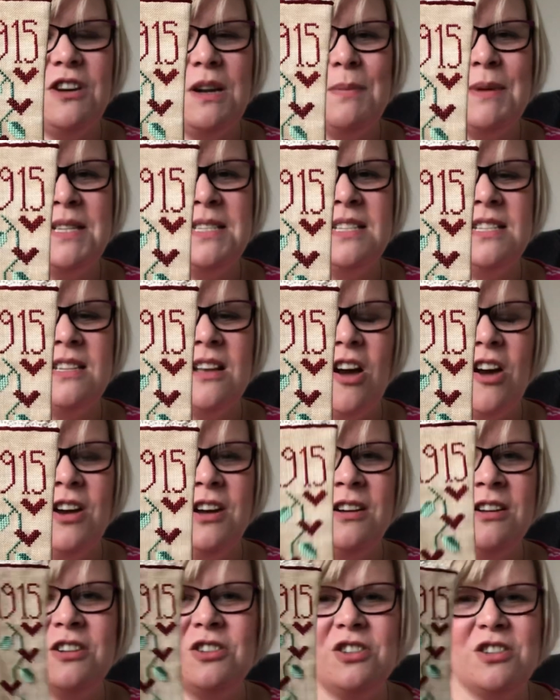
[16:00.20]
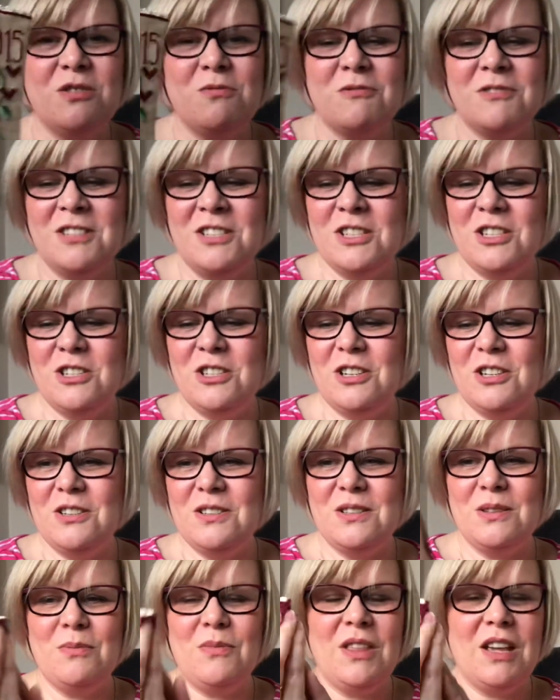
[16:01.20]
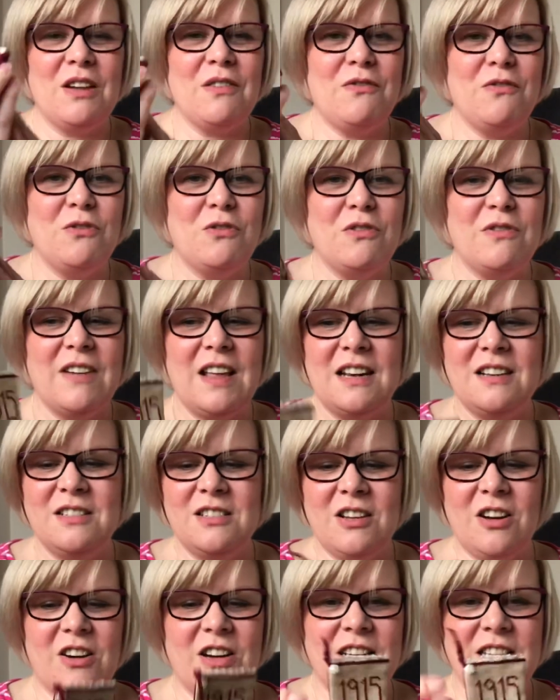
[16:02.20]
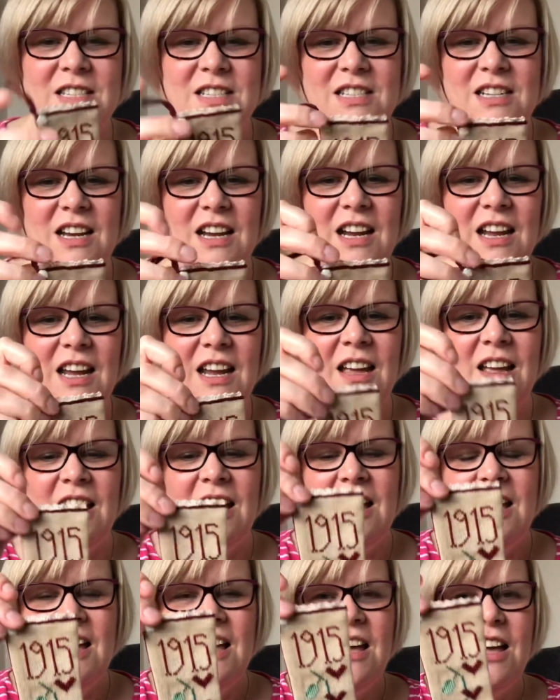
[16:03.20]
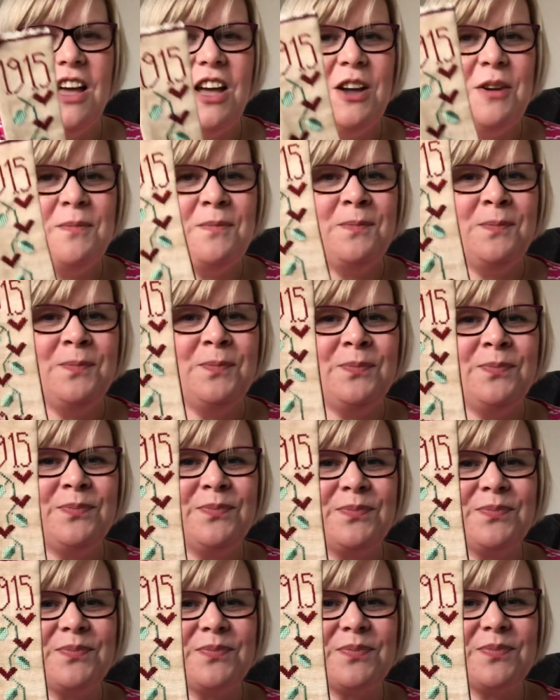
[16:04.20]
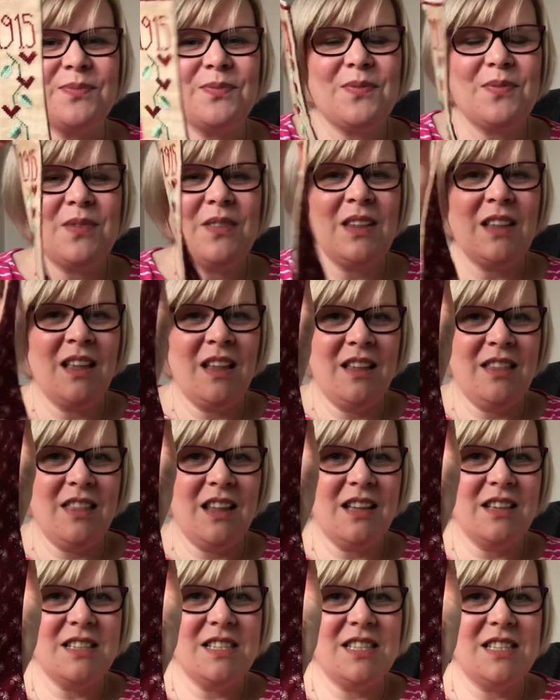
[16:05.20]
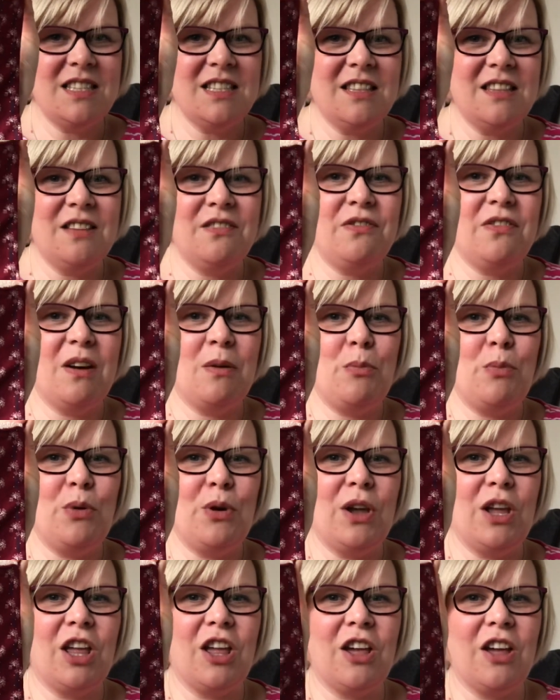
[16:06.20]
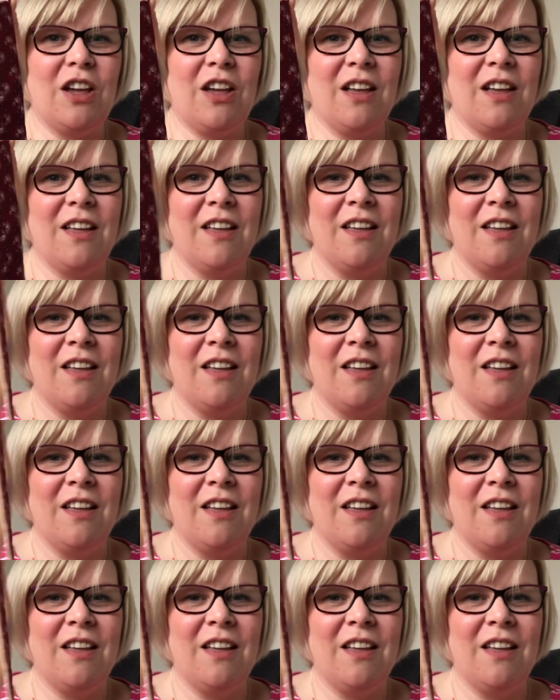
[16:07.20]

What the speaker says: design, and I just wanted to do something for Valentine's Day, and that's the fabric